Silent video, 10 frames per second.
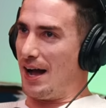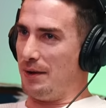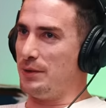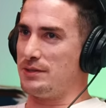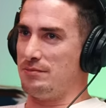
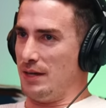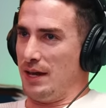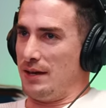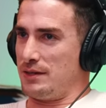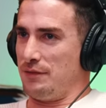I would,
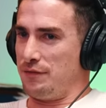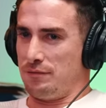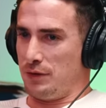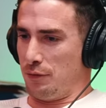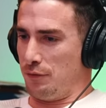I'd say,
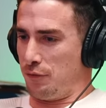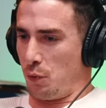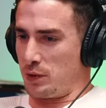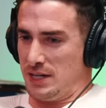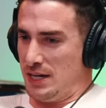you know,
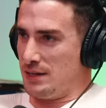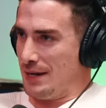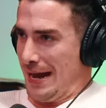14 to